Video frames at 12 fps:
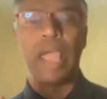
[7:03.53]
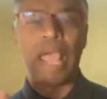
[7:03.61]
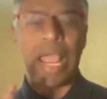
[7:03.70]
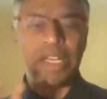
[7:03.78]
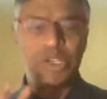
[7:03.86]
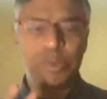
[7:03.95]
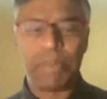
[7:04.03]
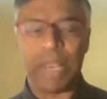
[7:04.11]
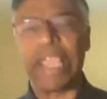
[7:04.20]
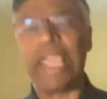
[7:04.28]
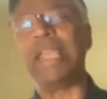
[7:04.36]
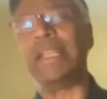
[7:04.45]
and to
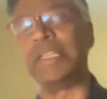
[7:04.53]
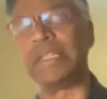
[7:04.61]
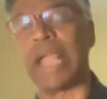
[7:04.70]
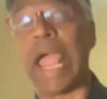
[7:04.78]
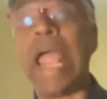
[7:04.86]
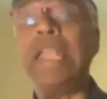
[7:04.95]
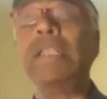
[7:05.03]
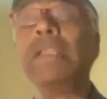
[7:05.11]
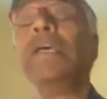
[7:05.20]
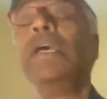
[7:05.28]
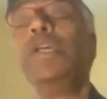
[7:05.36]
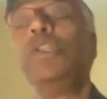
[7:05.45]
placate, and
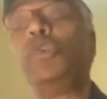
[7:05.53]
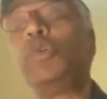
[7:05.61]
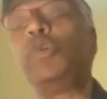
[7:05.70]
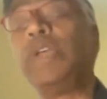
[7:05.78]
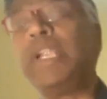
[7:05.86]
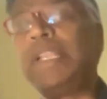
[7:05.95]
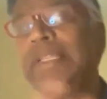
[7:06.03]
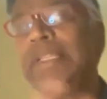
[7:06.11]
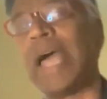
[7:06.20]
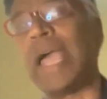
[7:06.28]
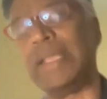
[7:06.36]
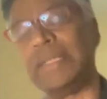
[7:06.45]
to
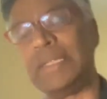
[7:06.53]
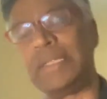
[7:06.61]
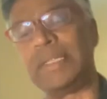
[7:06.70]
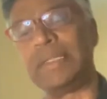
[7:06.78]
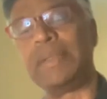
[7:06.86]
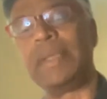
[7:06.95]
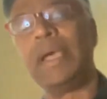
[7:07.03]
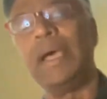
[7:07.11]
criticize